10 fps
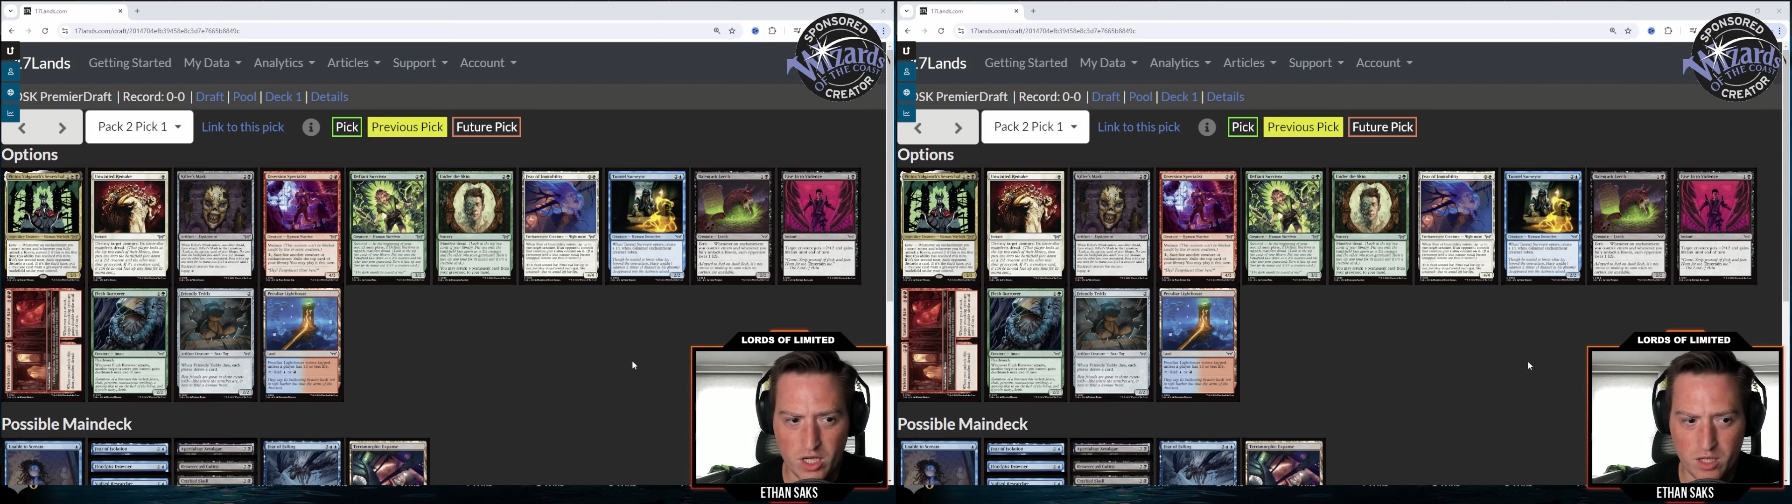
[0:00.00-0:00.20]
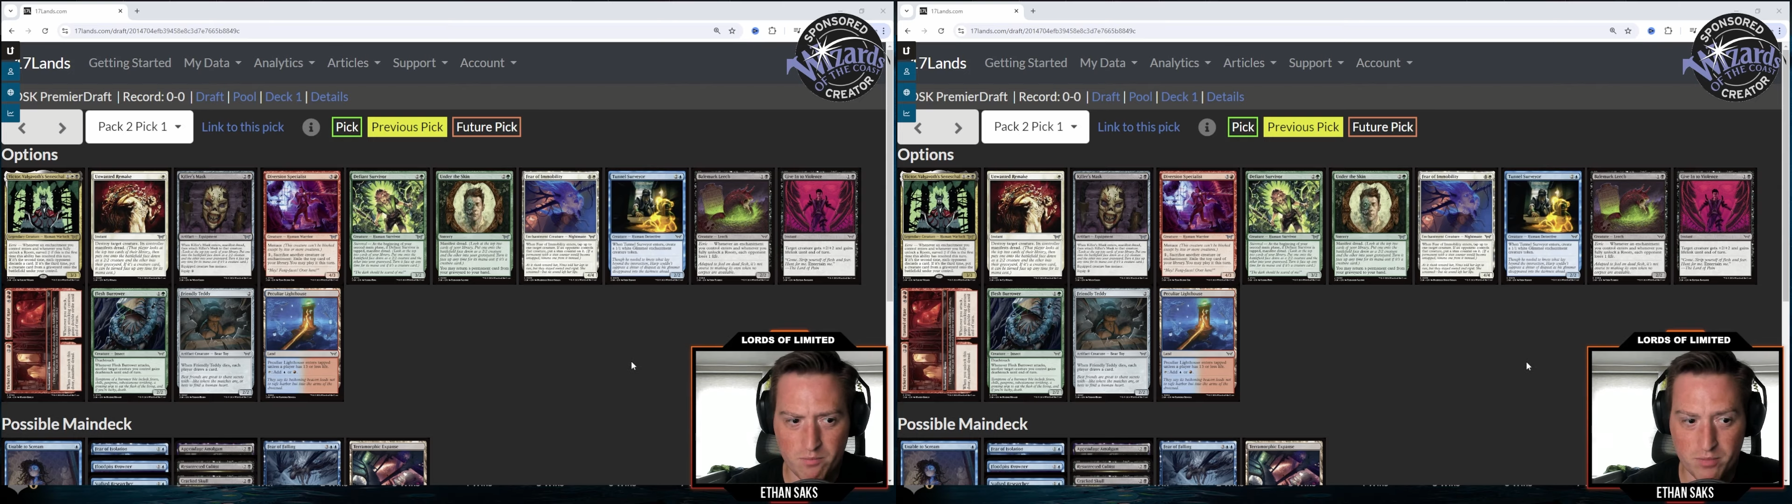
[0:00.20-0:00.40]

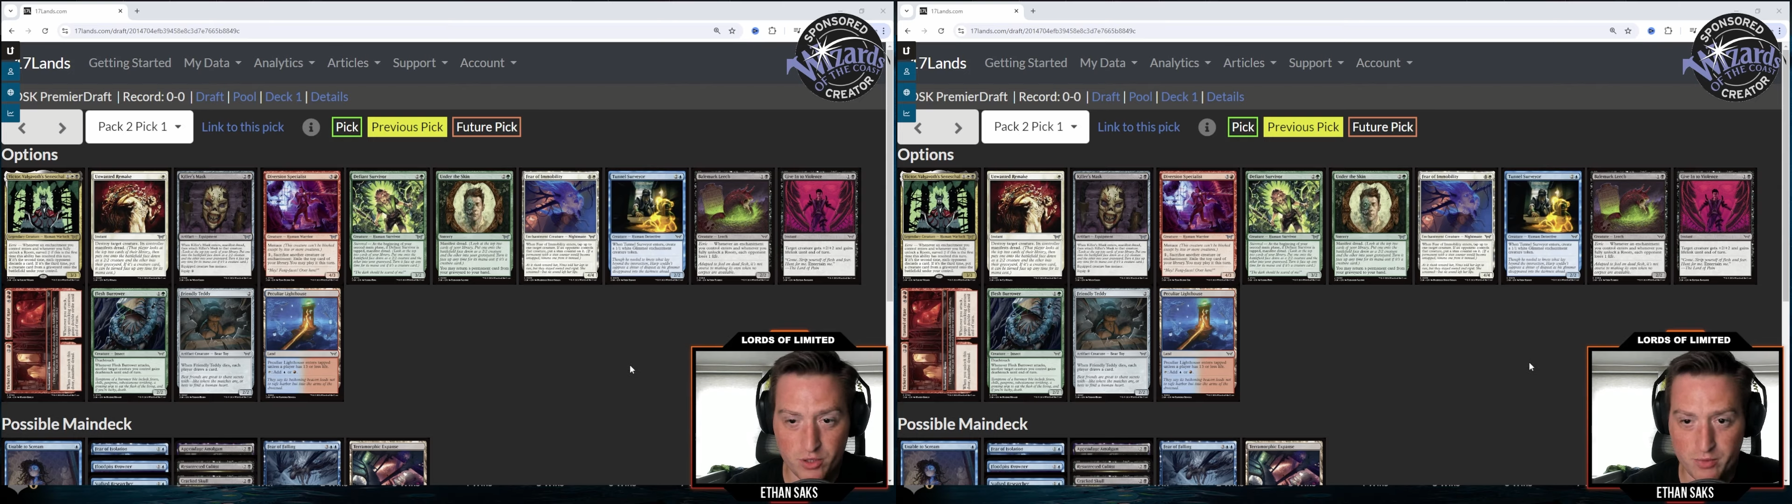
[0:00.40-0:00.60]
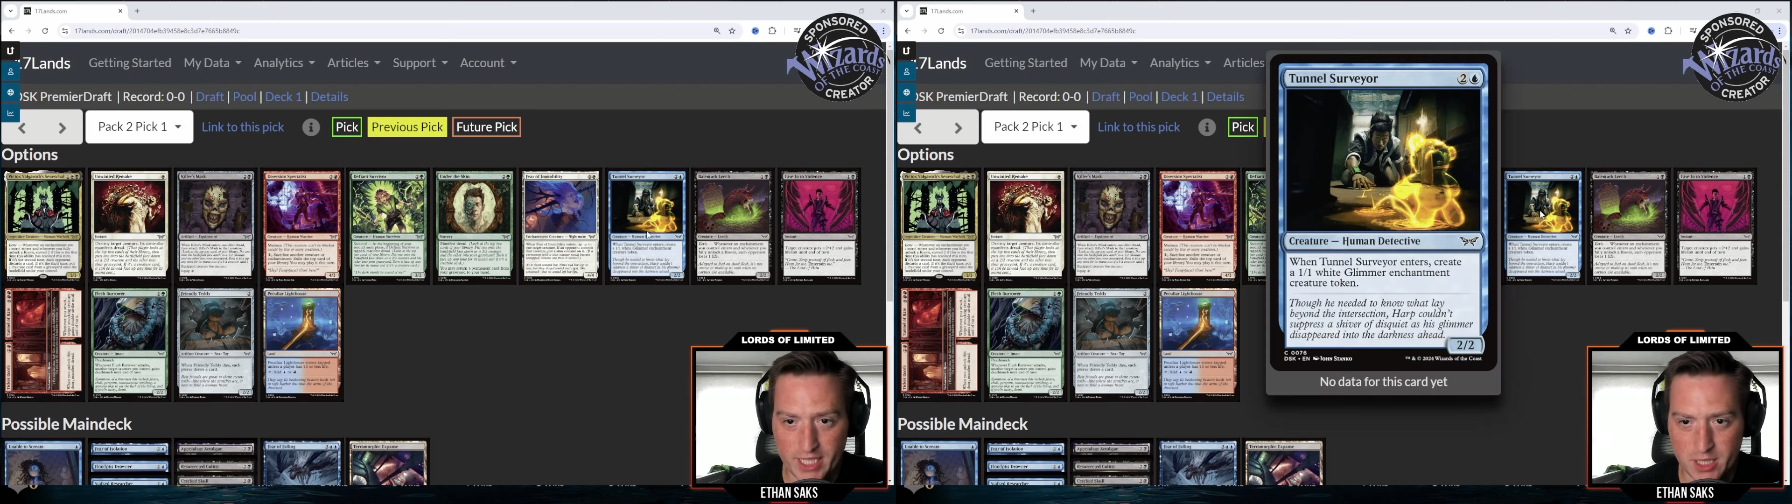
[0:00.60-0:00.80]
blue
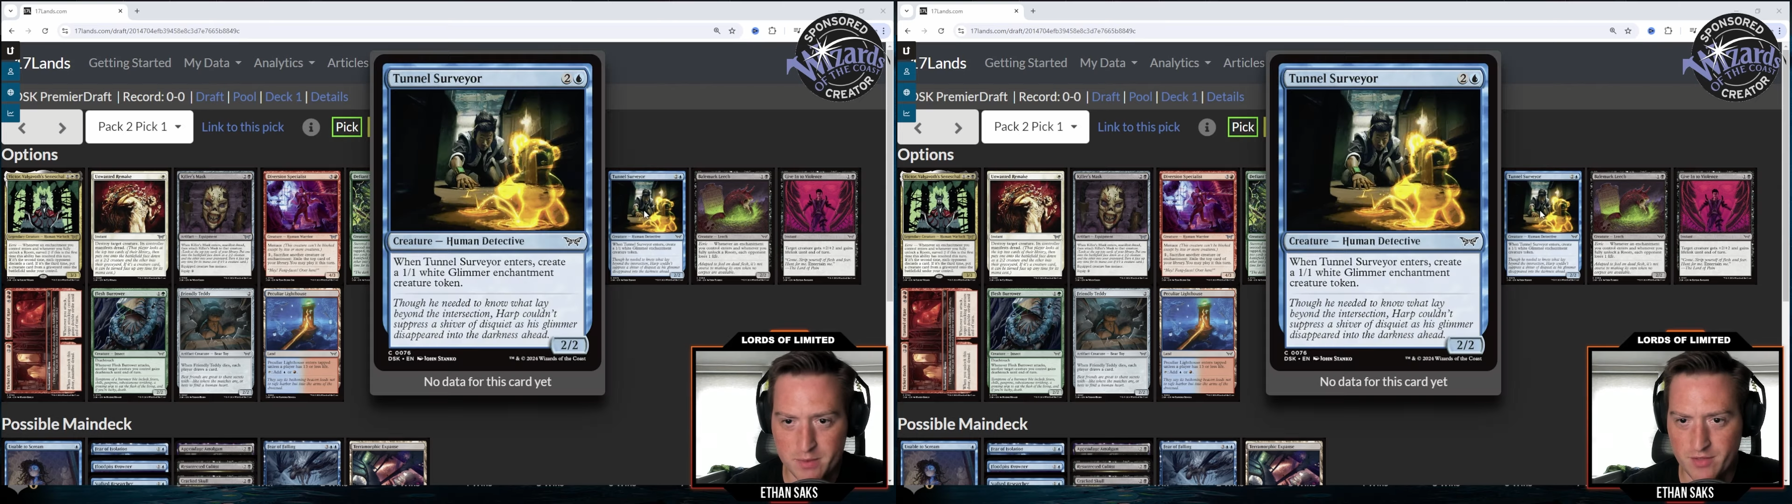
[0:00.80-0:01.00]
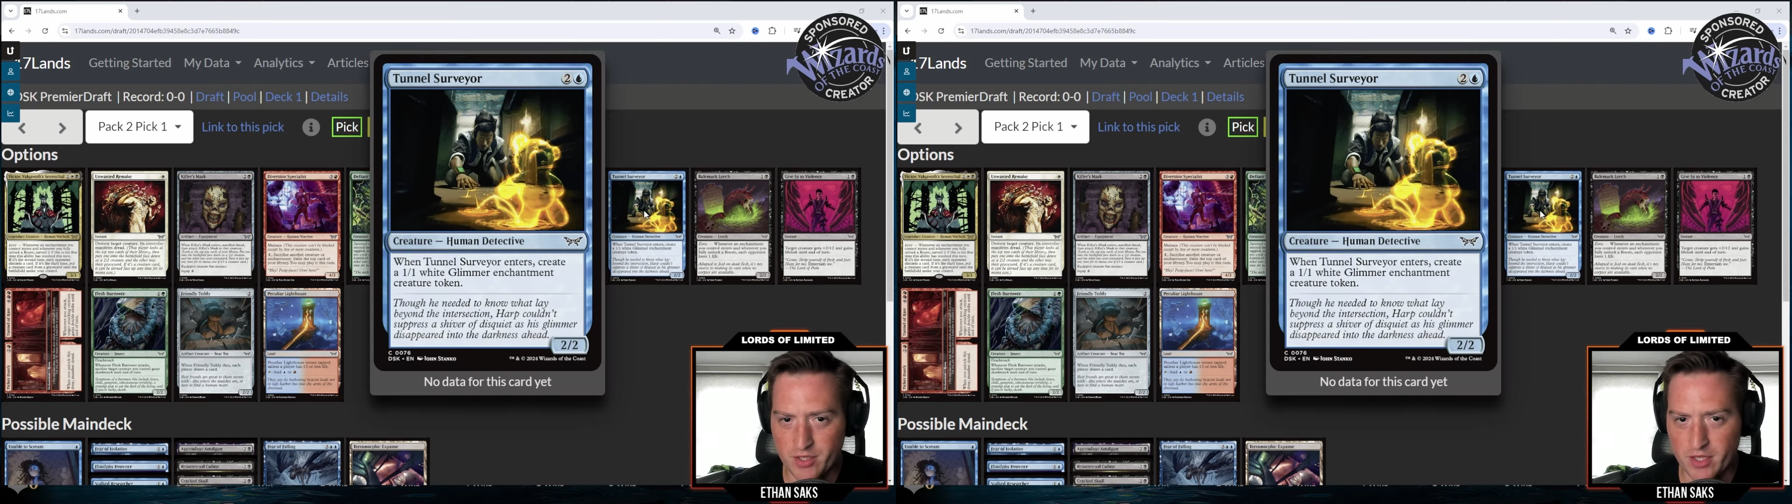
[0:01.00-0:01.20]
black specifically,